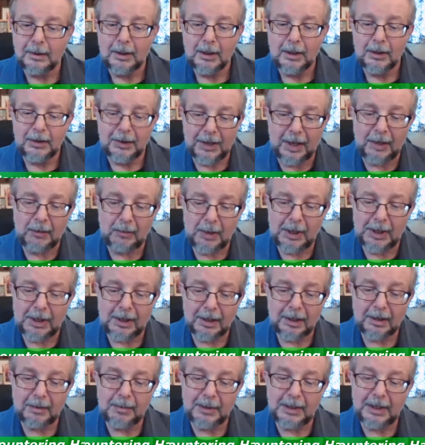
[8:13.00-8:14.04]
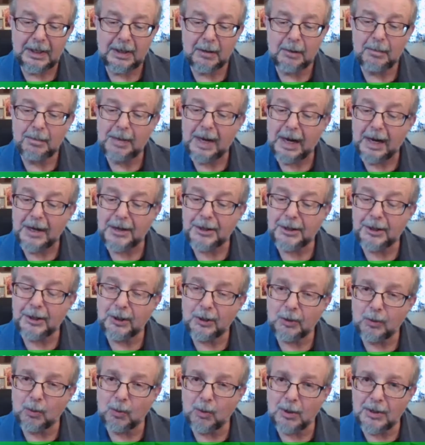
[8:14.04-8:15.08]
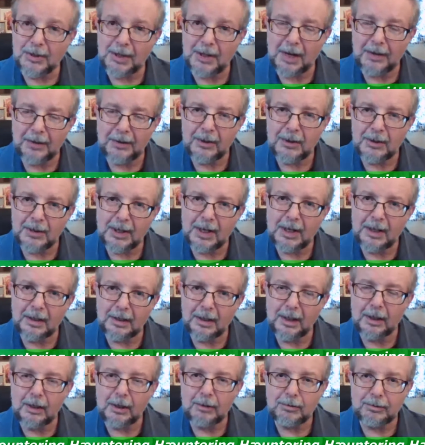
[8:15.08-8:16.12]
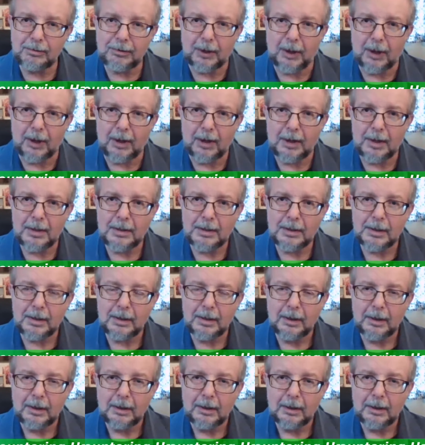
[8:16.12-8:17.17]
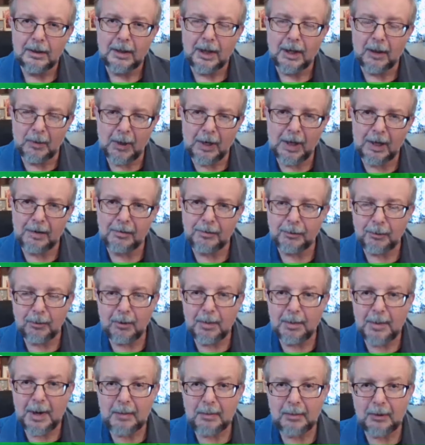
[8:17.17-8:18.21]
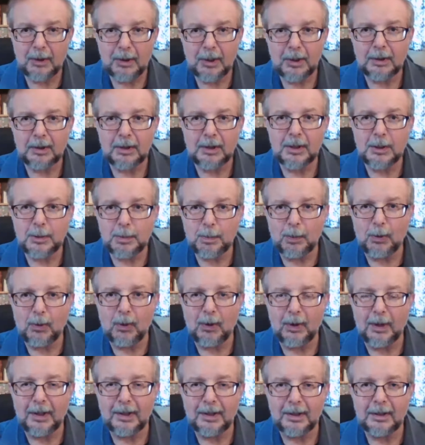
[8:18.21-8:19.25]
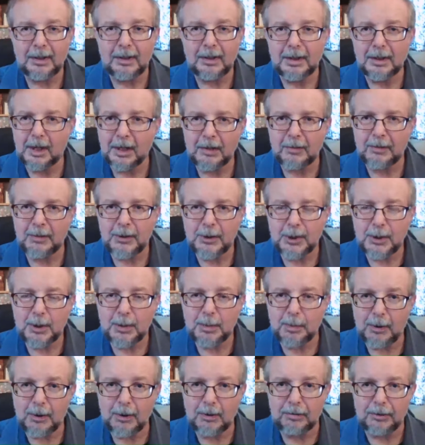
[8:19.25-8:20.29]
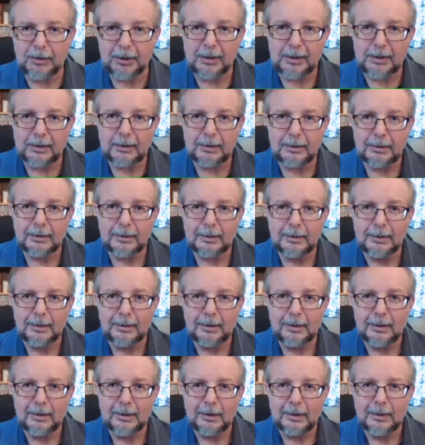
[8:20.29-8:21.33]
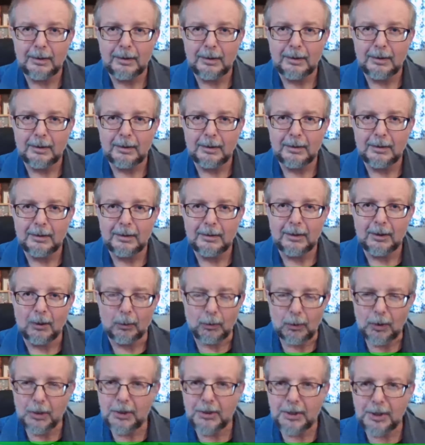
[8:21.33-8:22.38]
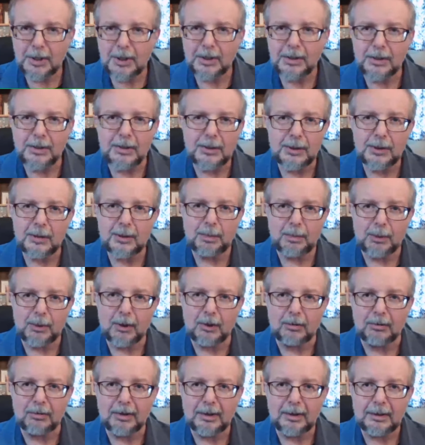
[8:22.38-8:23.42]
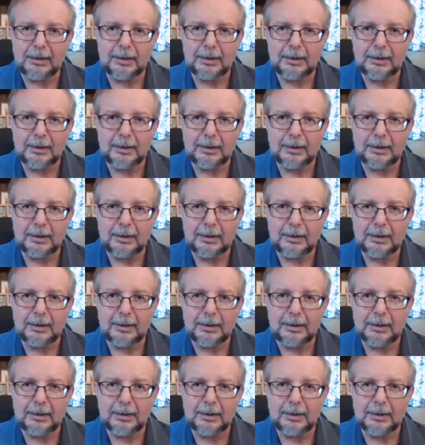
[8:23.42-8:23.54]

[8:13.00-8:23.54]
then we can be compassionate towards others and their flaws. And we have to remember at this point that none of us is perfect. Only Jesus is perfect.